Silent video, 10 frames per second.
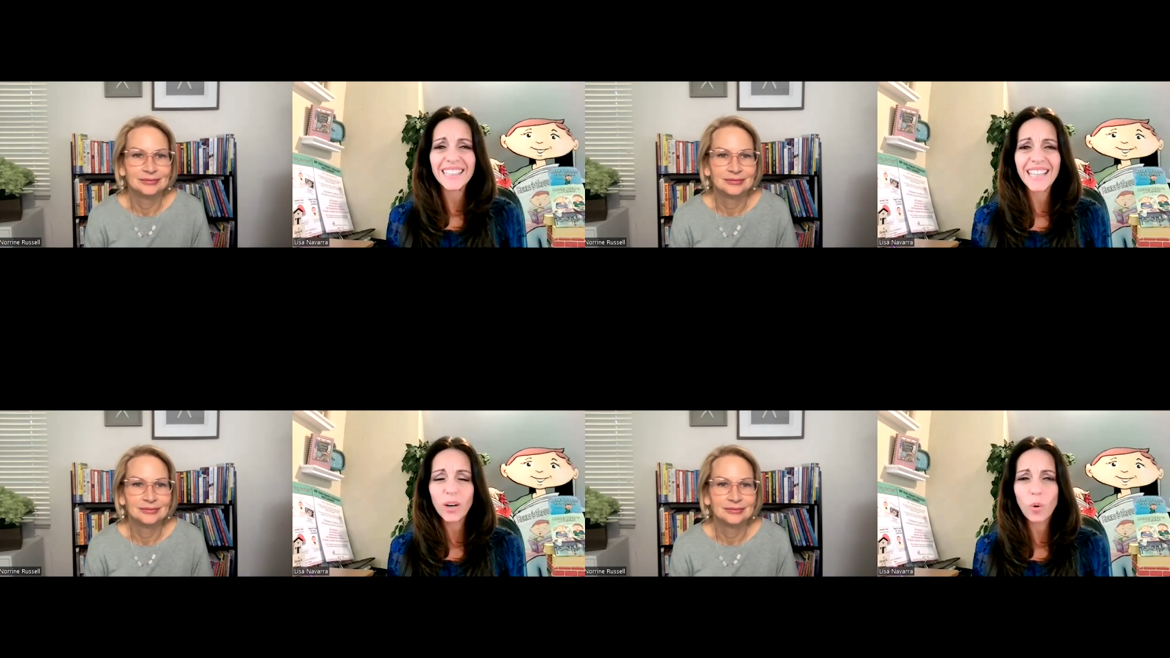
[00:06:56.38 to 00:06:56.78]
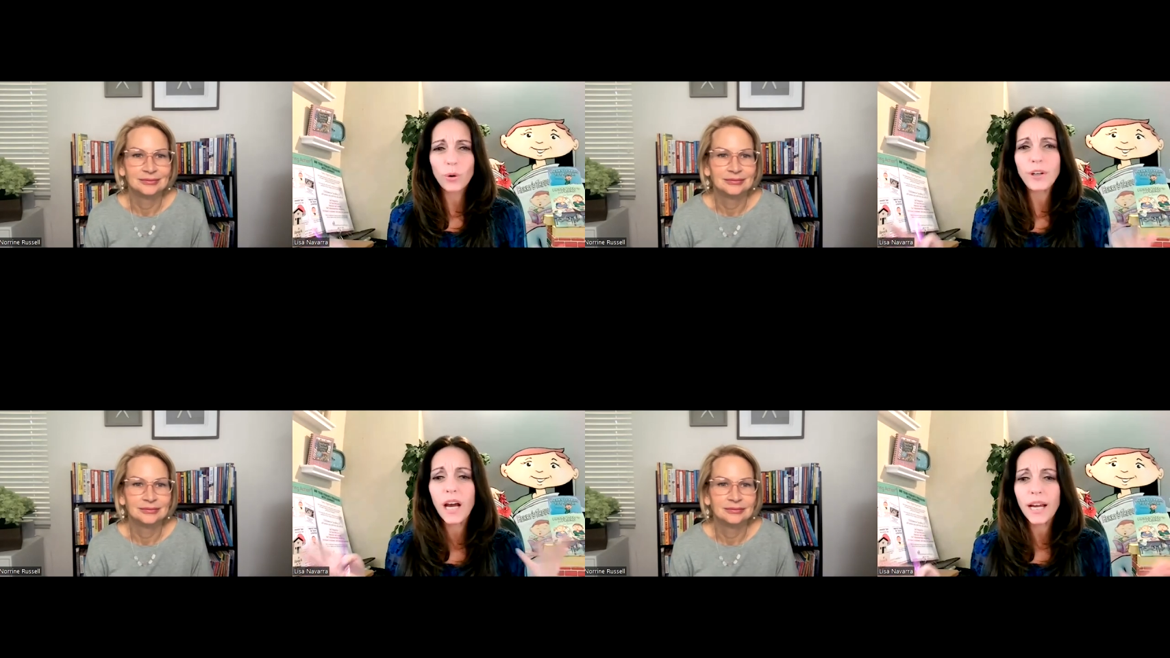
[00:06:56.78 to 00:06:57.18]
Speaker 1: and not
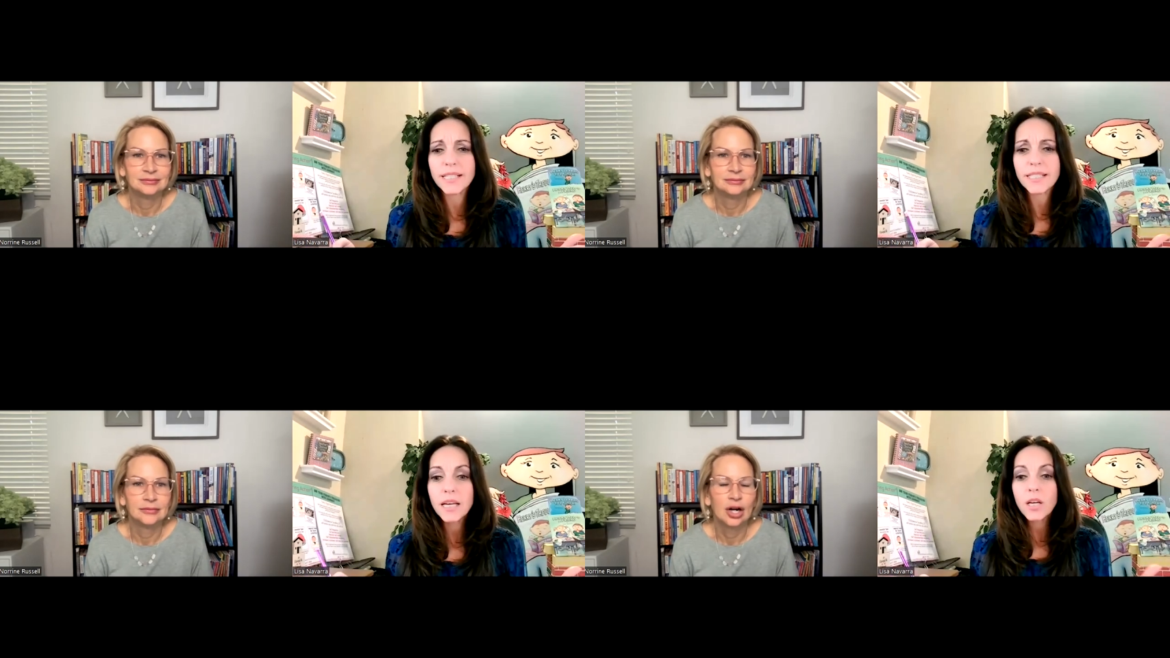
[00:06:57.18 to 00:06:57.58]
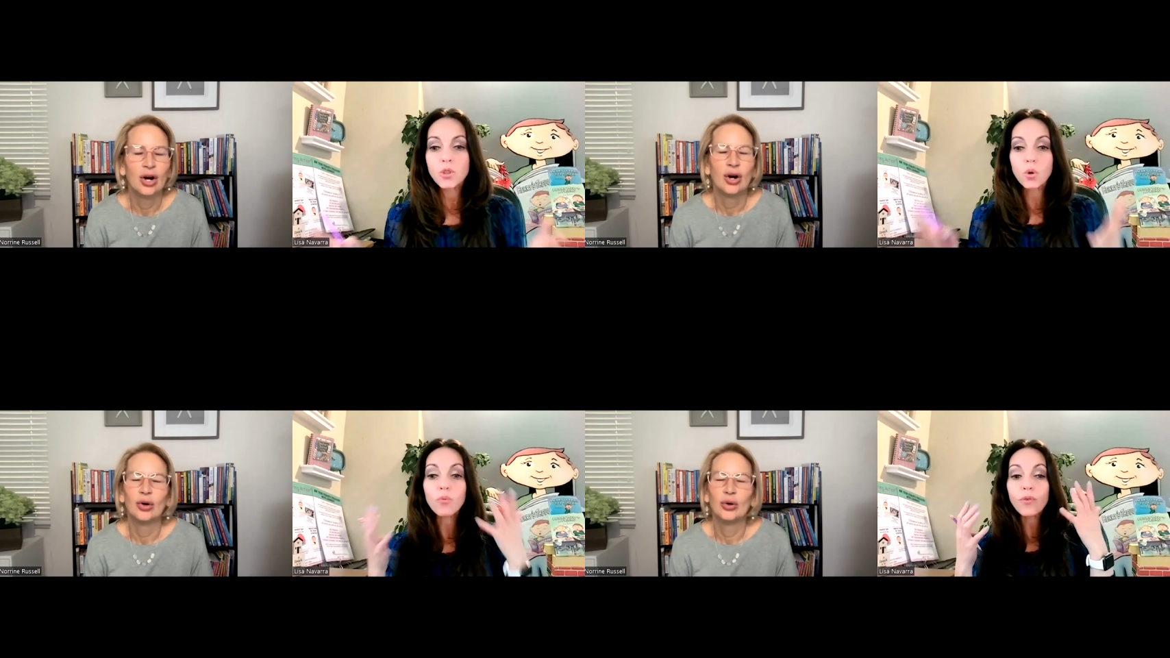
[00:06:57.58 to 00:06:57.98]
organized."
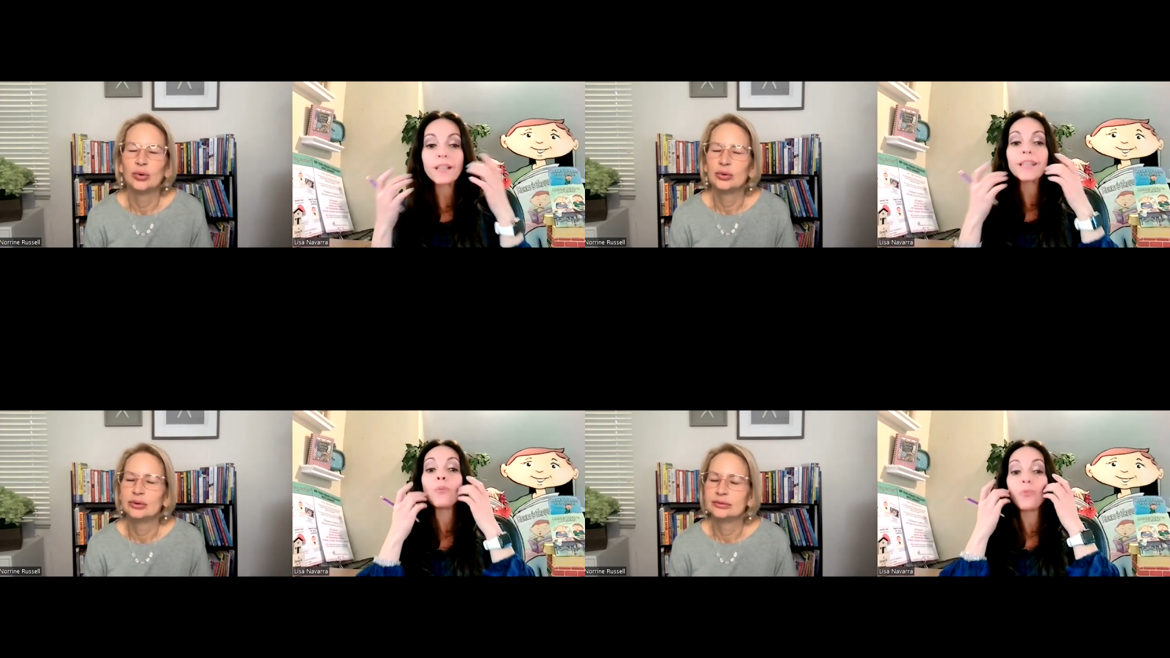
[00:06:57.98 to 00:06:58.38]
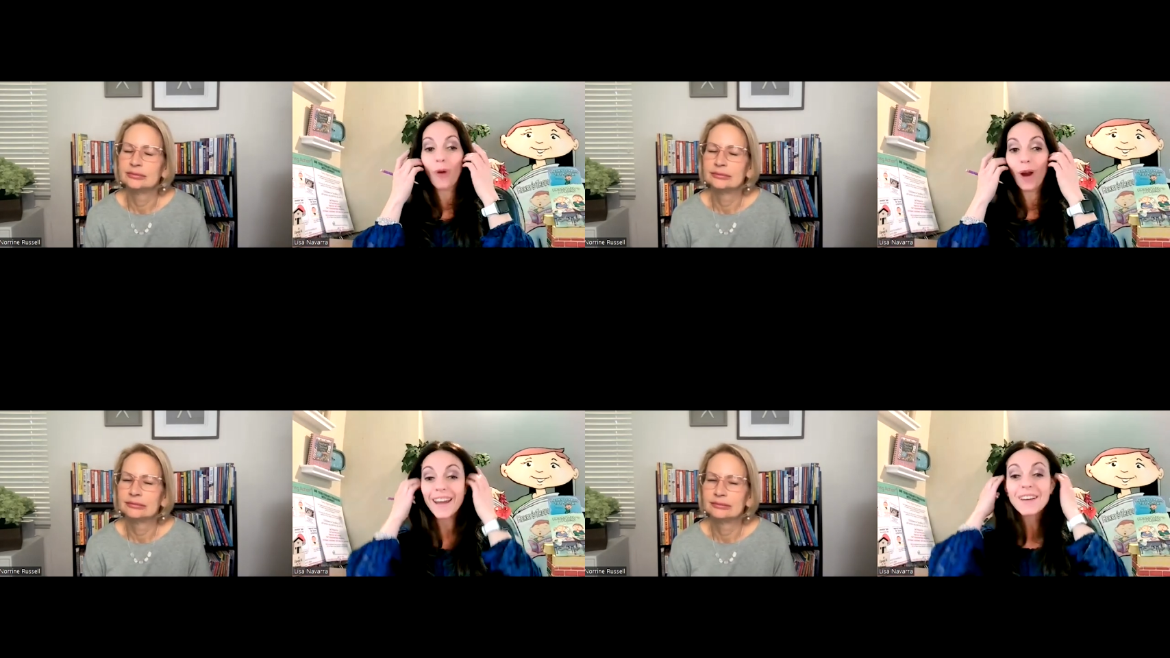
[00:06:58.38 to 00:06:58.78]
So really,
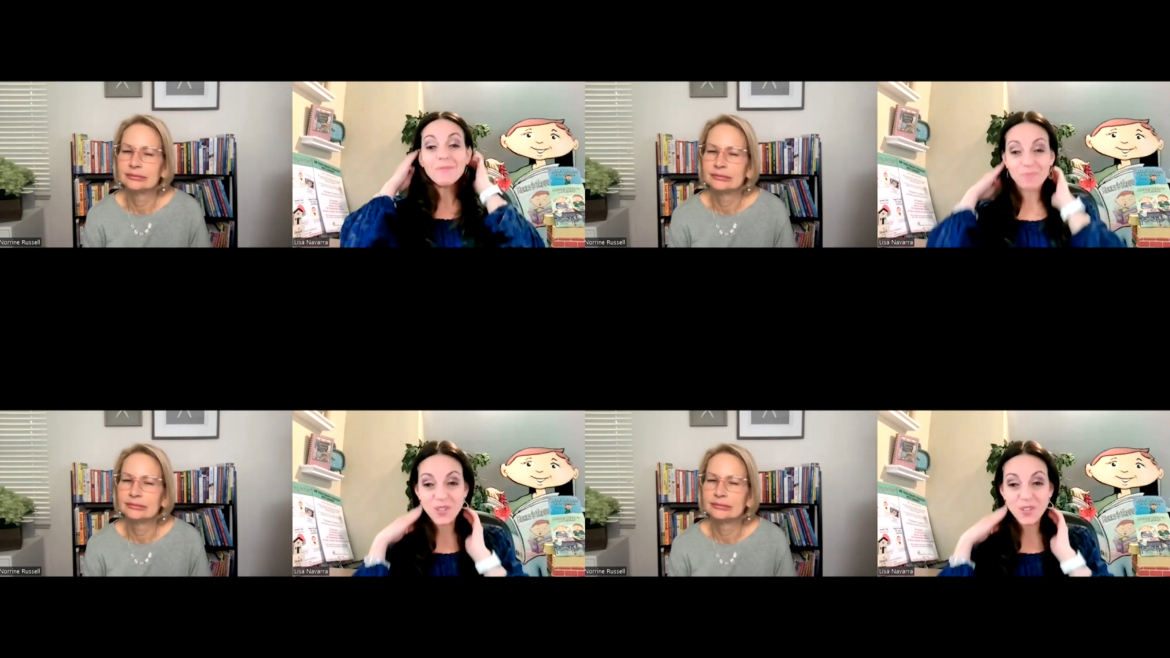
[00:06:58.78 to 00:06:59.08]
right?